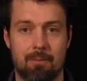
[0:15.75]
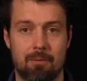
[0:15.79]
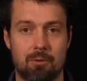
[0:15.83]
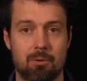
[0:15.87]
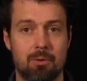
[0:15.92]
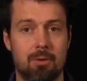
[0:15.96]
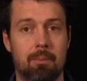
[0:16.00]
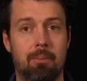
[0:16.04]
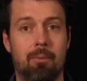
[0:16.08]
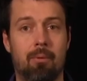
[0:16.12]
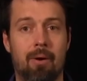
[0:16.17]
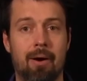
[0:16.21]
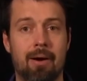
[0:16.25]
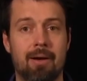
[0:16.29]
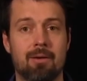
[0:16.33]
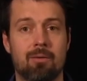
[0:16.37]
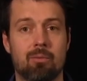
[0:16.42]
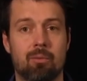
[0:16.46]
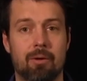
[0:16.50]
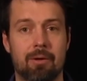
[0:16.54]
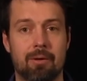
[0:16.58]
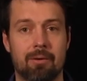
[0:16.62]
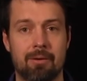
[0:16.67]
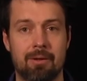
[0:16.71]
to the
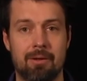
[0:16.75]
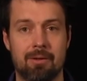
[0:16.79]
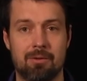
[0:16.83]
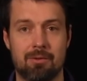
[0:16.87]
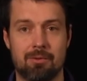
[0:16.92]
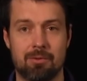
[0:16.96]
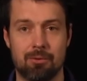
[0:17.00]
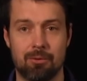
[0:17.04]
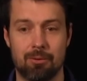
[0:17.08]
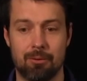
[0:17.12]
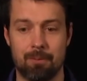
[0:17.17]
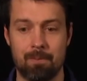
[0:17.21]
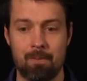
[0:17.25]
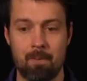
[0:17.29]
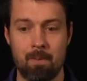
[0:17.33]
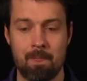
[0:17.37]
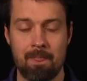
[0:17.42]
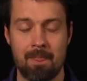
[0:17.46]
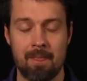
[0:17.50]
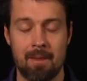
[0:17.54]
point where you need to